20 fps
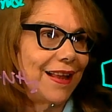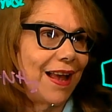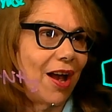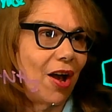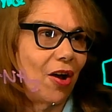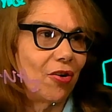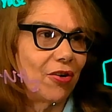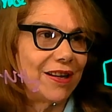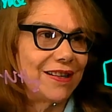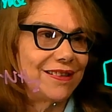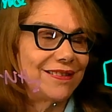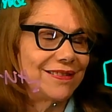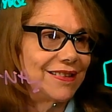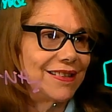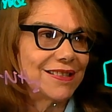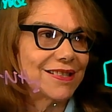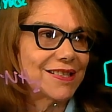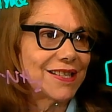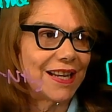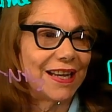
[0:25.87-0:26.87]
in this
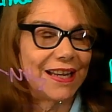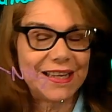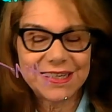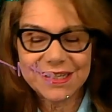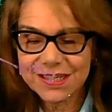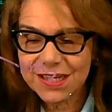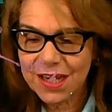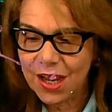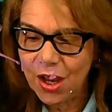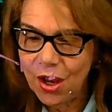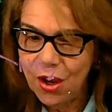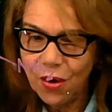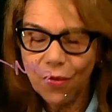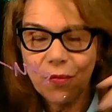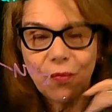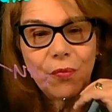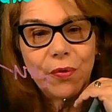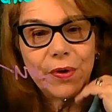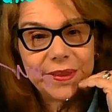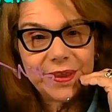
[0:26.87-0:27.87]
case, with
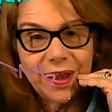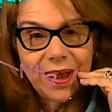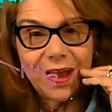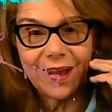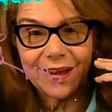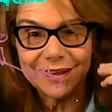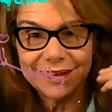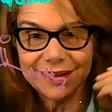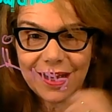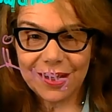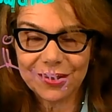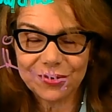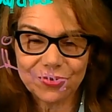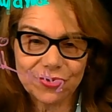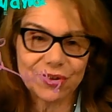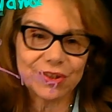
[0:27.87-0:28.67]
nitrogen.